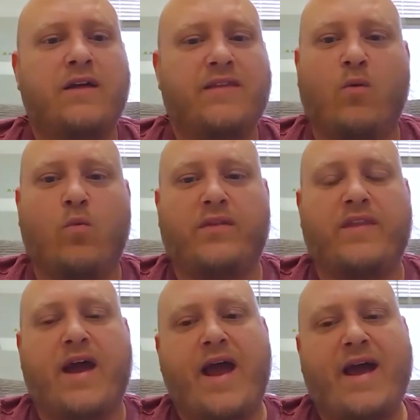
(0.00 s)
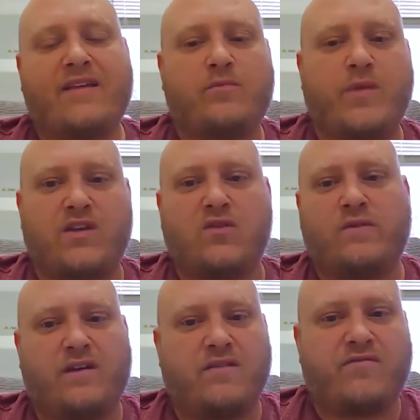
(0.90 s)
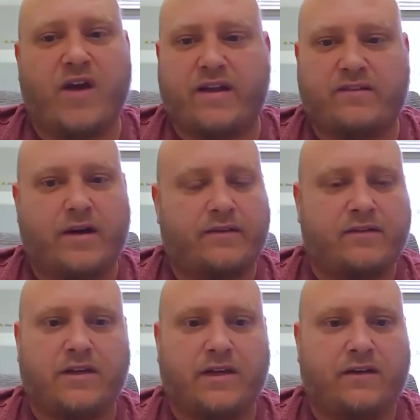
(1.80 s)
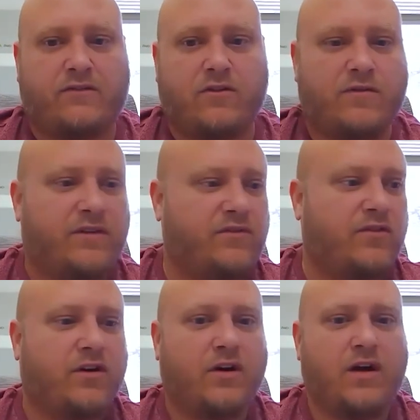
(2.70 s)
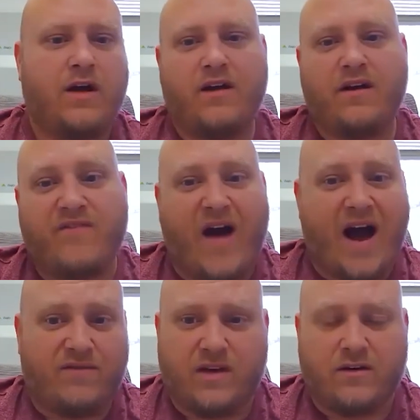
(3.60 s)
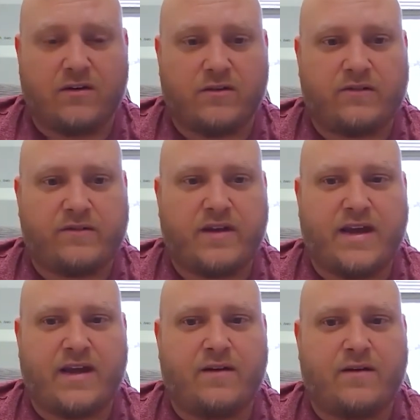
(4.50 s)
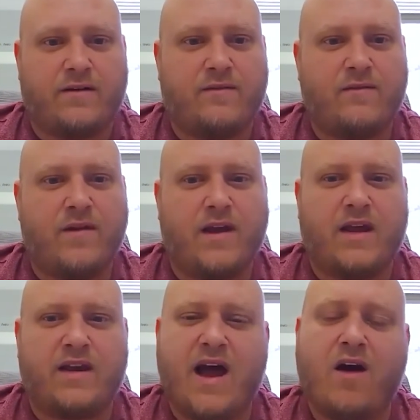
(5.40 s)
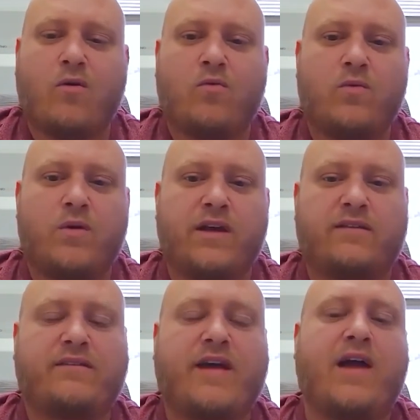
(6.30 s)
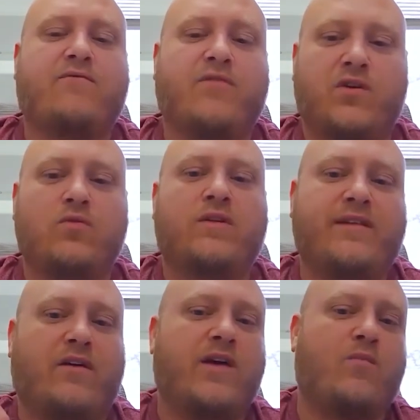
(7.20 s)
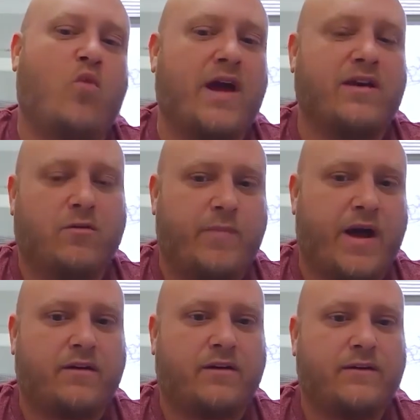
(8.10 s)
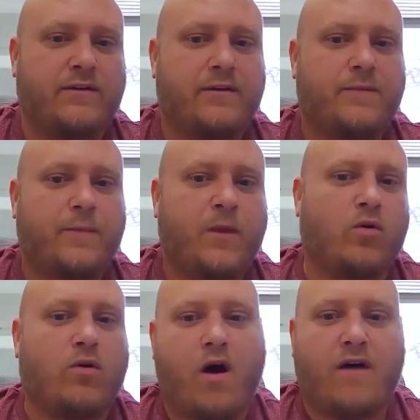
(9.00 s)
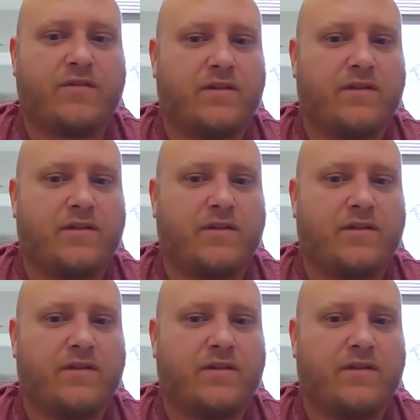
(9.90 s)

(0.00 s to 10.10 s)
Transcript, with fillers: that one that has been using a franchise cleaning service for five years and and now it's time for you to tell them why you're better or offer